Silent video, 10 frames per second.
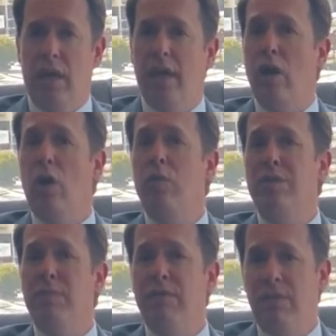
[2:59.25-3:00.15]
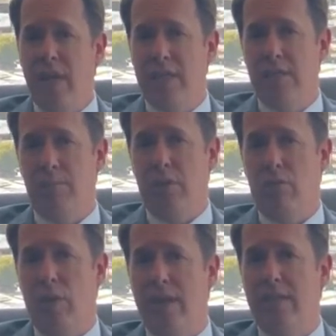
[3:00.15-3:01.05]
And always be flexible
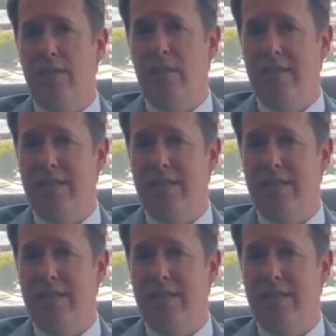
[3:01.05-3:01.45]
and ready to